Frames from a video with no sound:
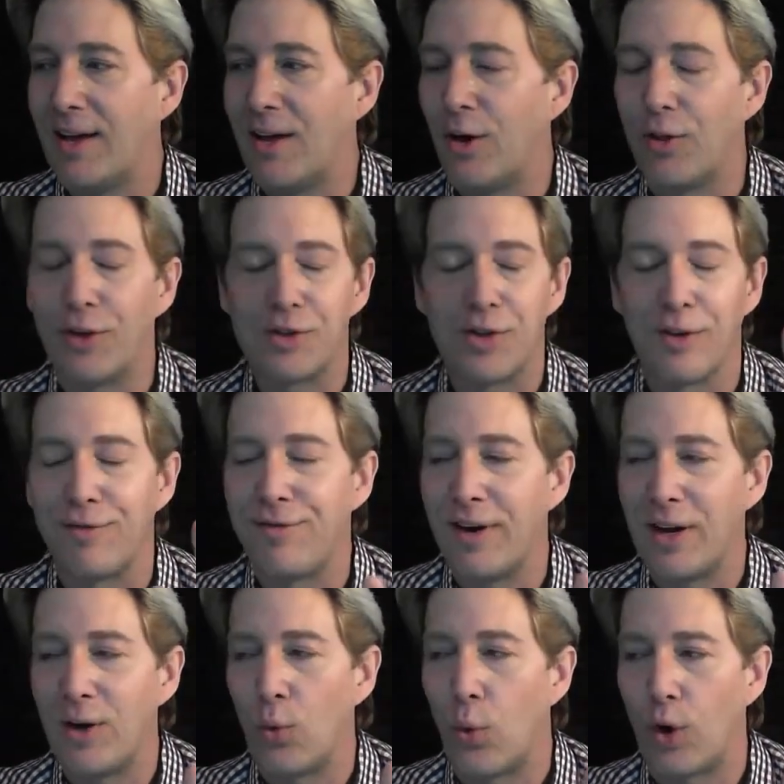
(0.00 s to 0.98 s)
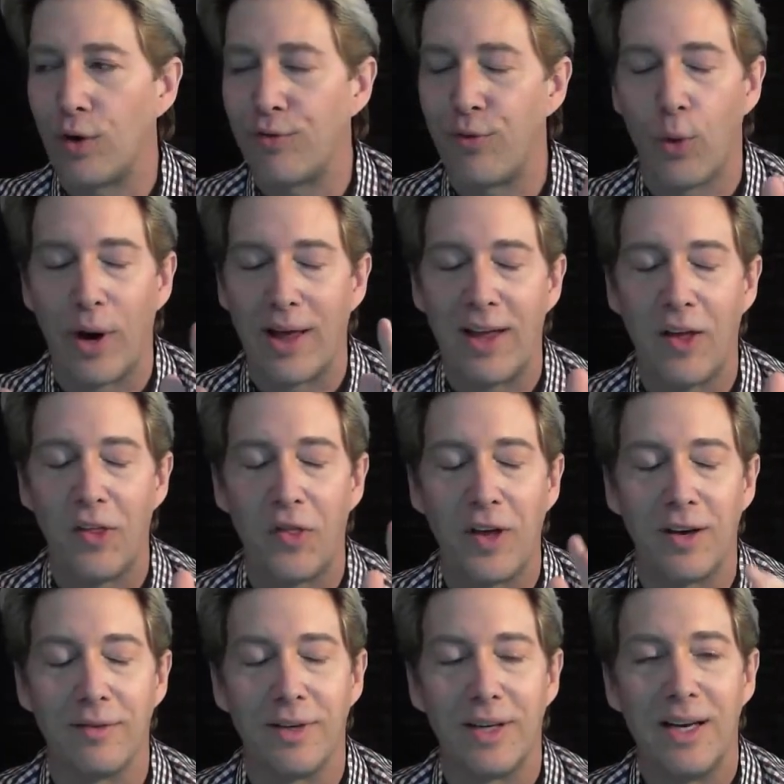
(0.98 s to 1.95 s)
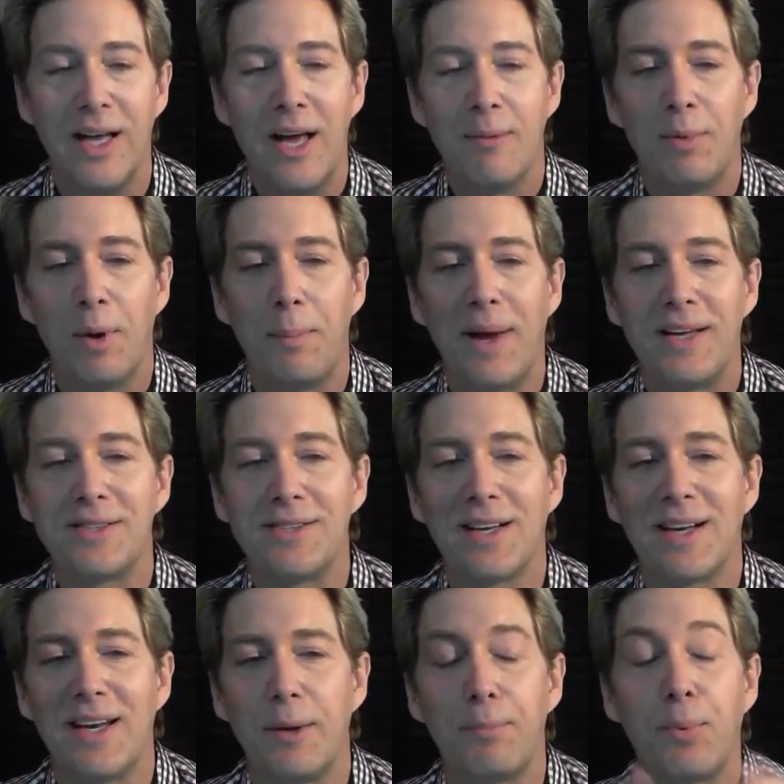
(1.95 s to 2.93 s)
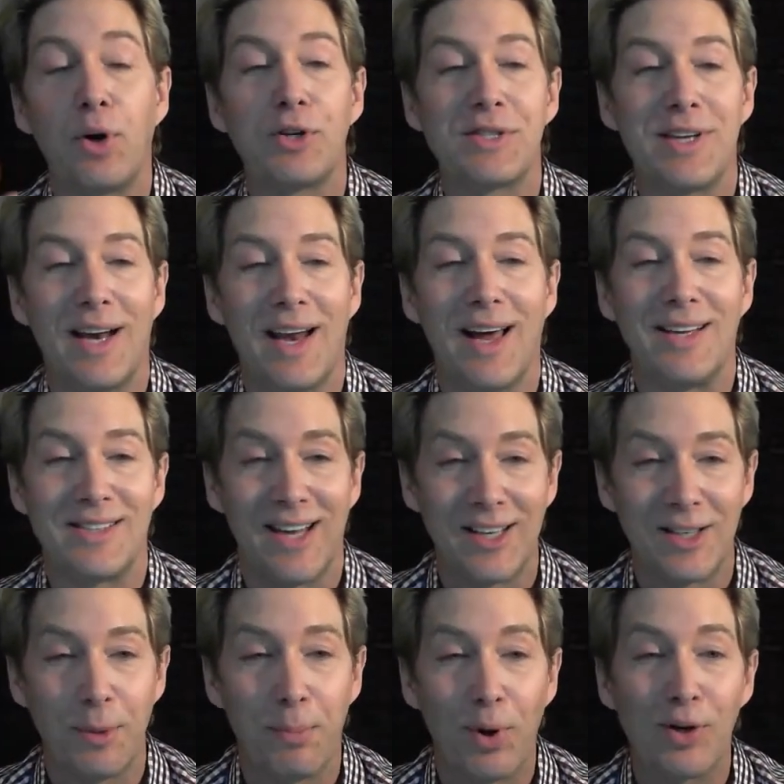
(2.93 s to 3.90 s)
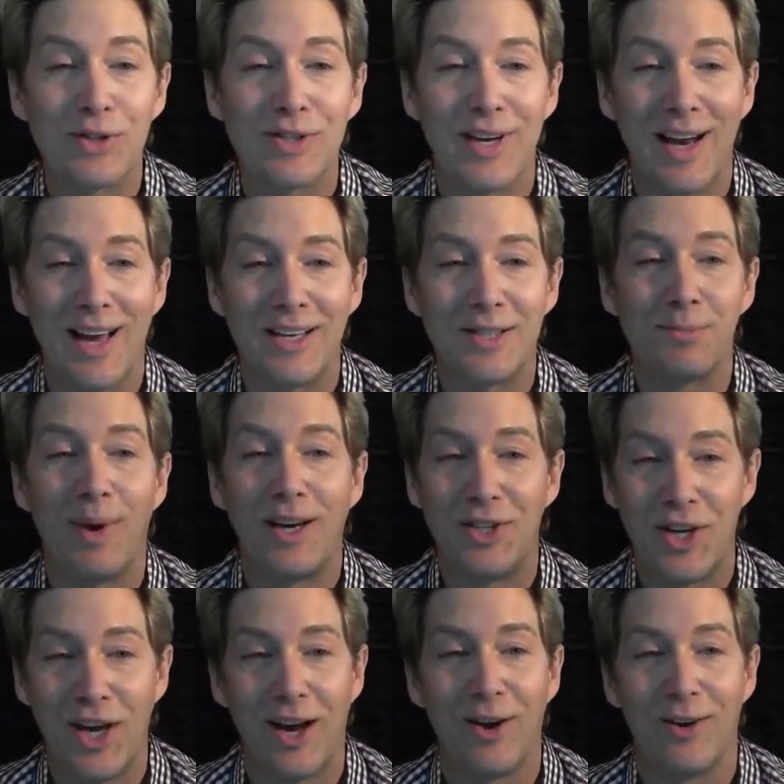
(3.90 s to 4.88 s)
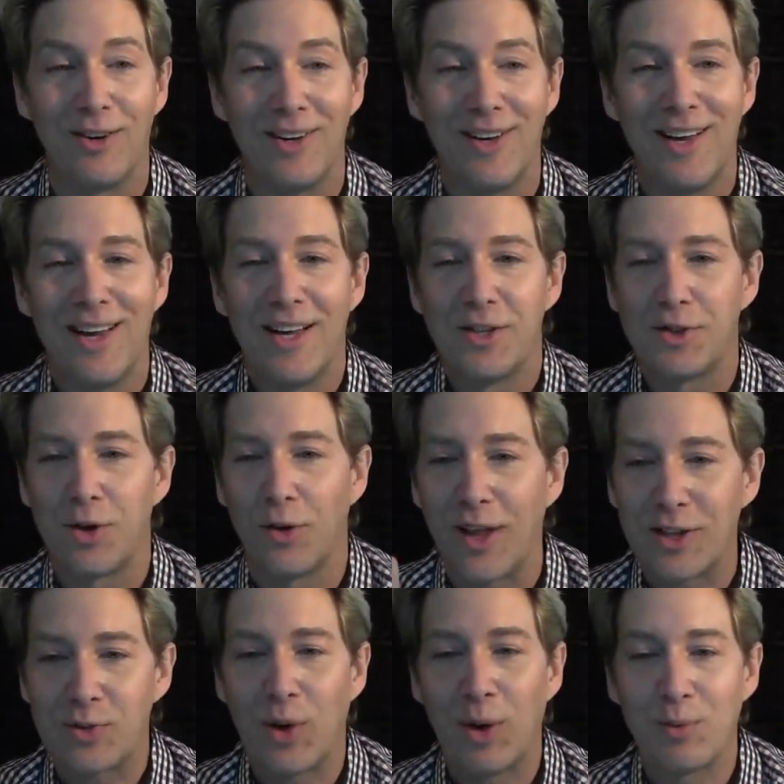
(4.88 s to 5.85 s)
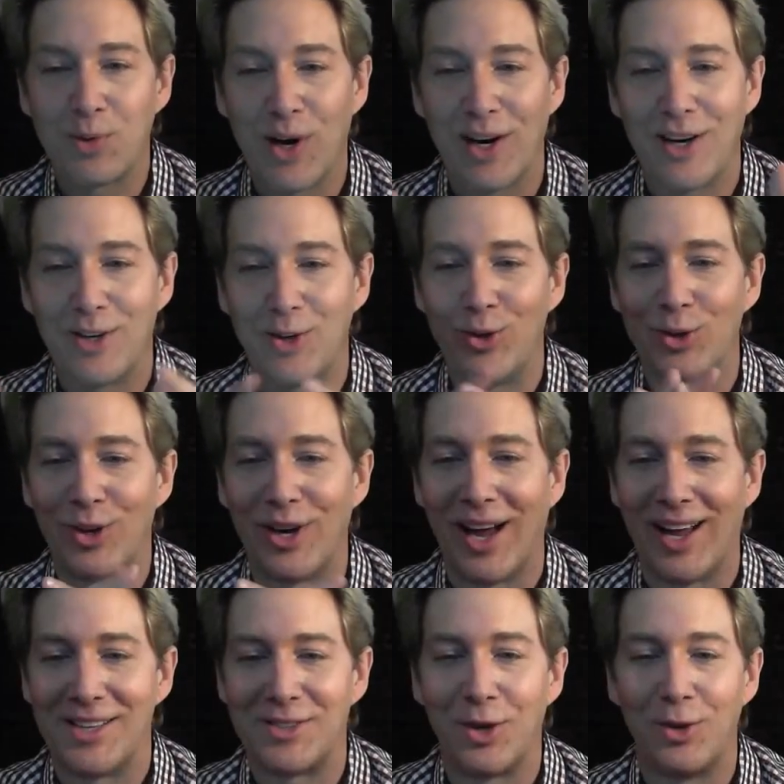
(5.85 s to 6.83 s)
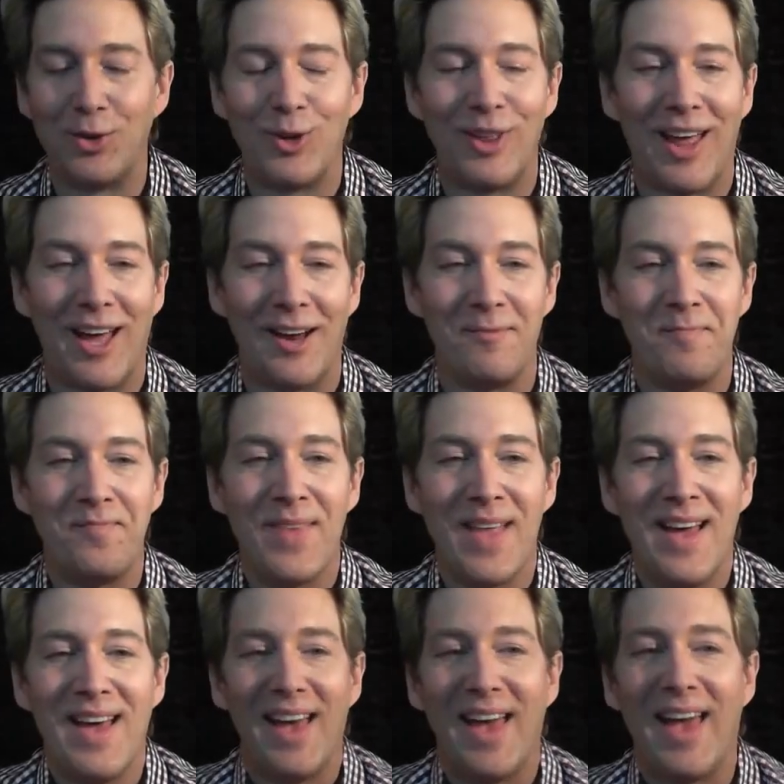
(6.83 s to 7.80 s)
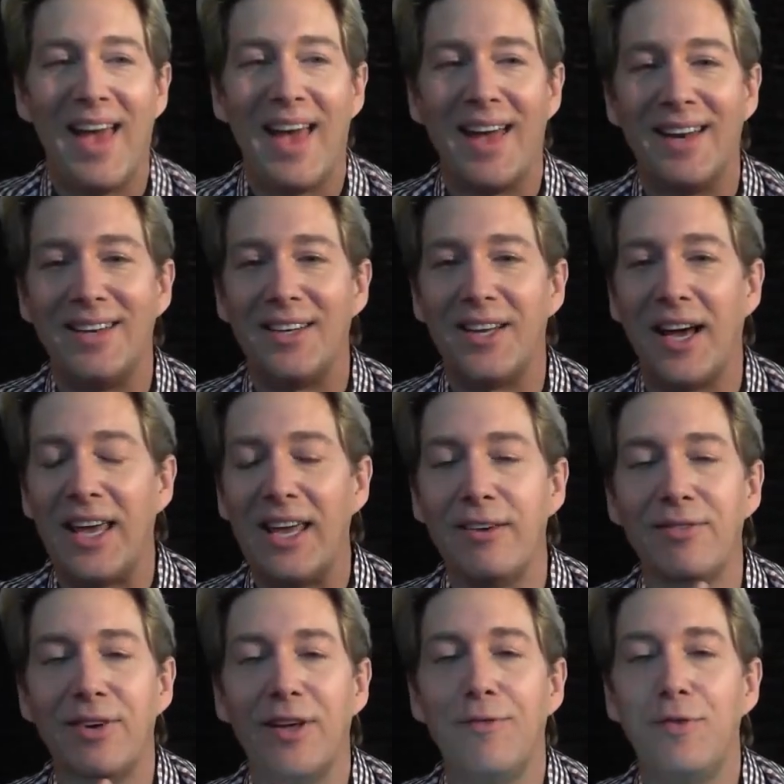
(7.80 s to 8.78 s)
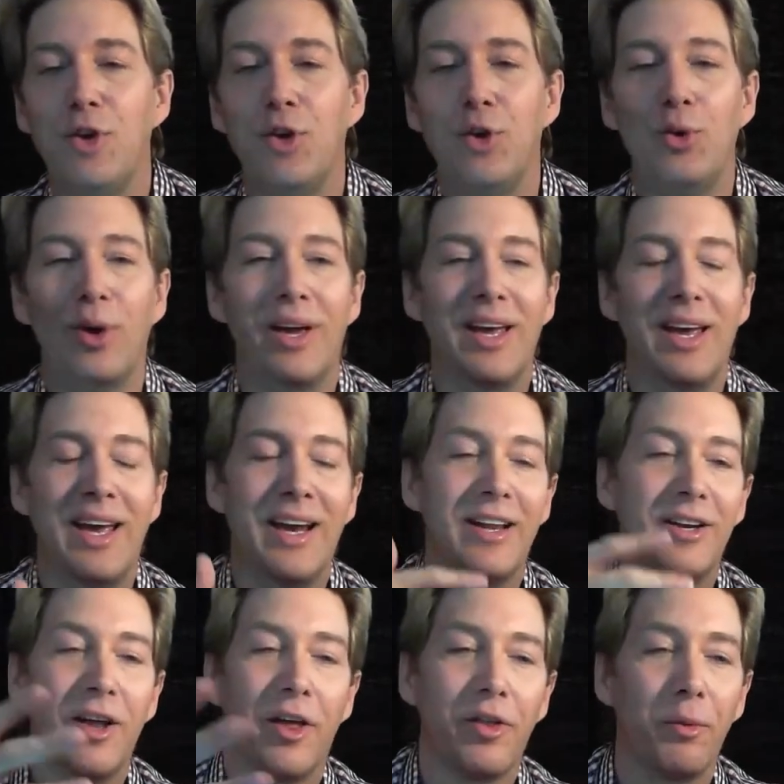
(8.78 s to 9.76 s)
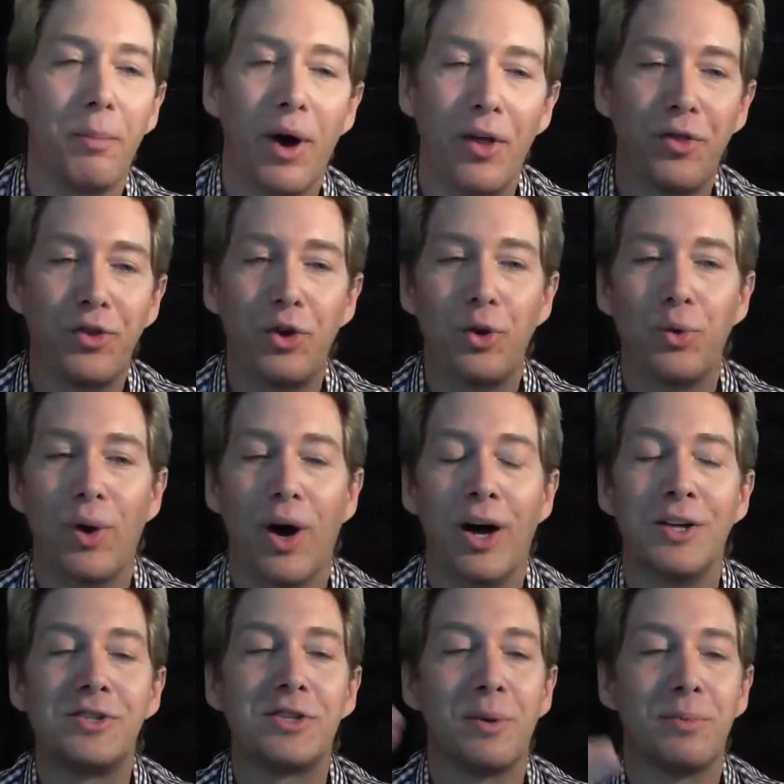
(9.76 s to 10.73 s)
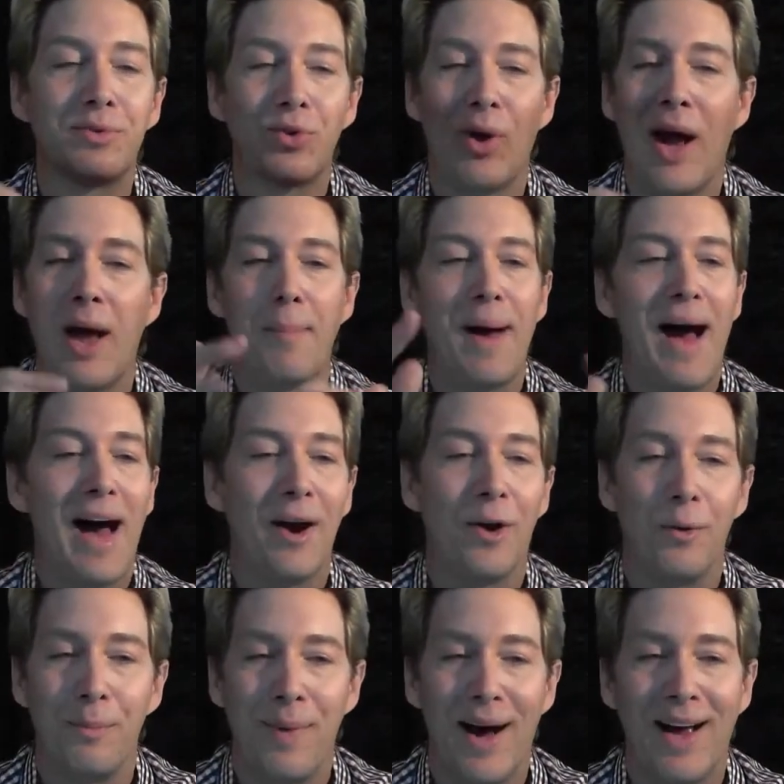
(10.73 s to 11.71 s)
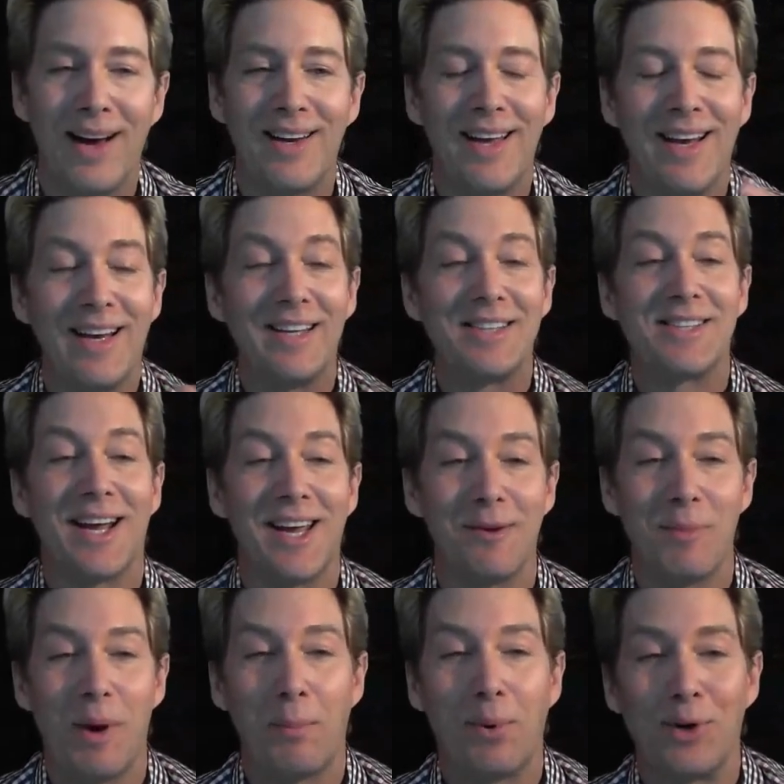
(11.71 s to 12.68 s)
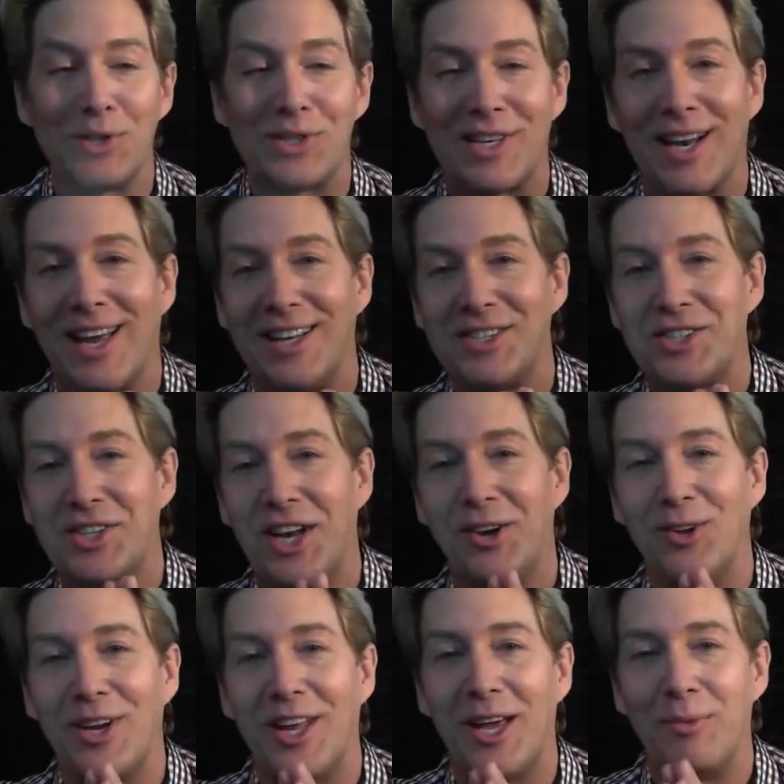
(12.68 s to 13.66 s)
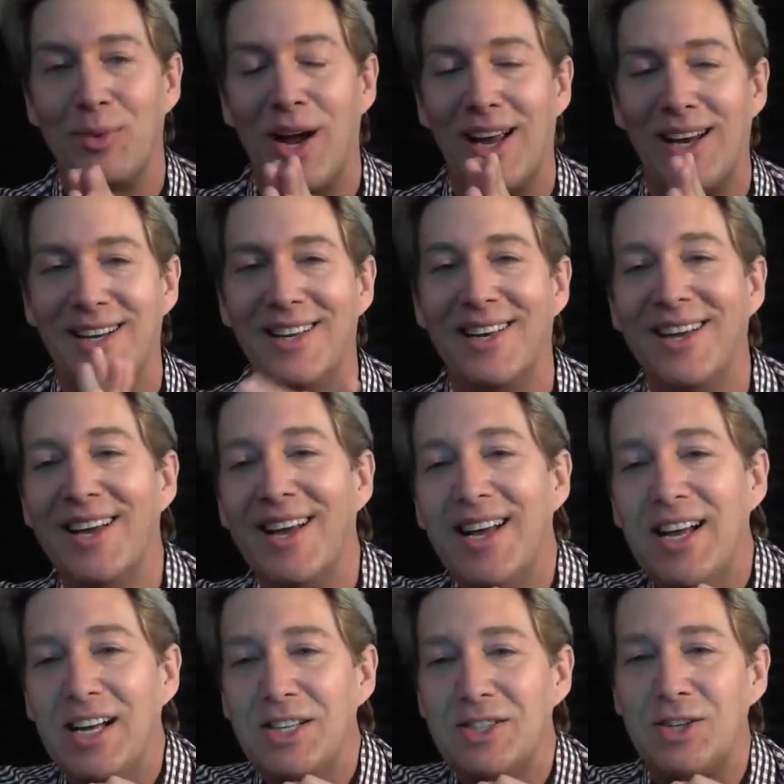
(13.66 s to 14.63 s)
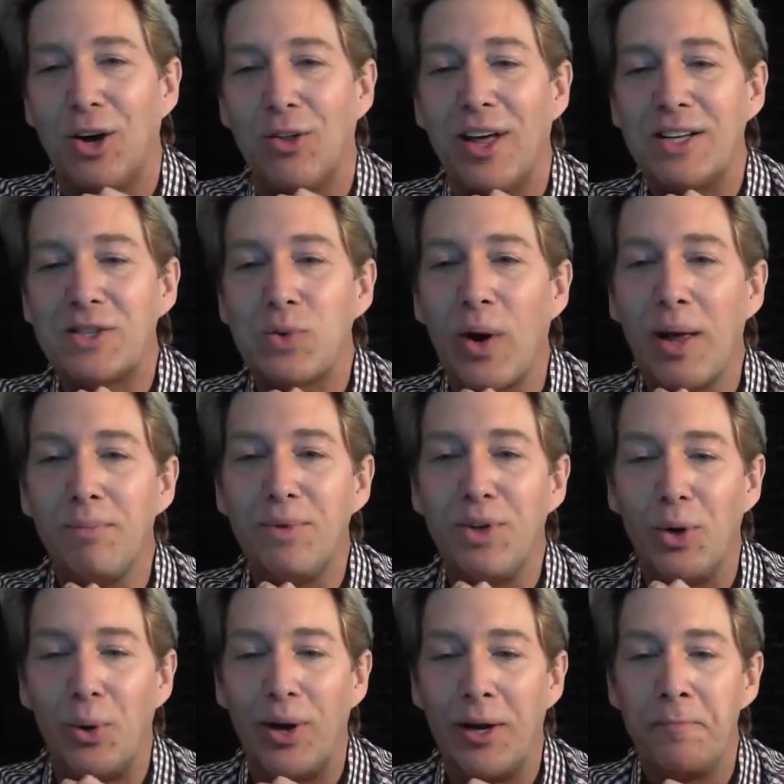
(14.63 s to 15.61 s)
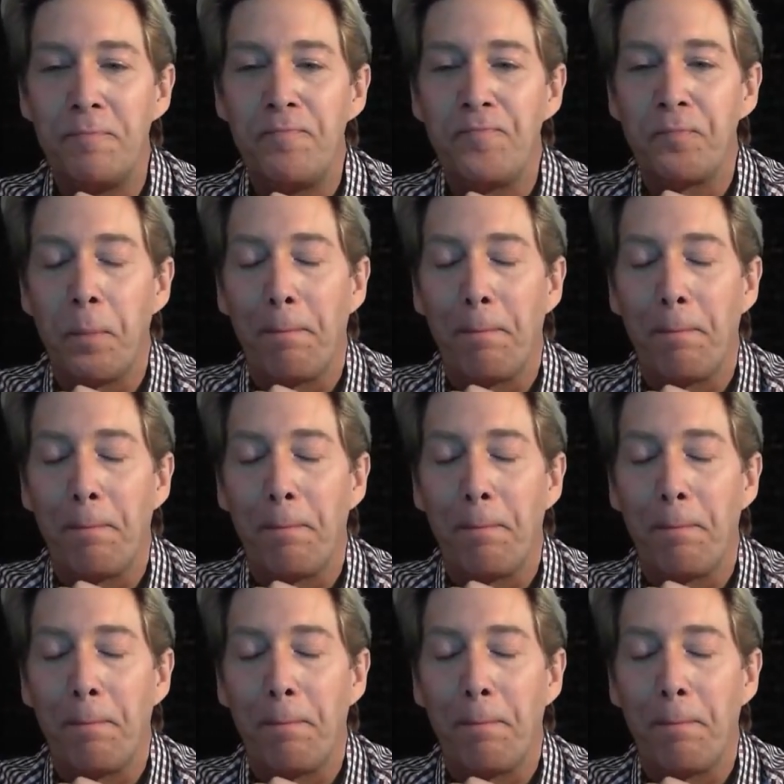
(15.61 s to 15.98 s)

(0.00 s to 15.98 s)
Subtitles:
Oh, there's a funny word for it. I can't think of it. But basically, personalize. I get to personalize my channel. So that's what I'm trying to do, you guys. Go do that. And even if you, in another month, you unsubscribe, I don't mind. At least I get my personalized channel name, right? So that's what I'm doing.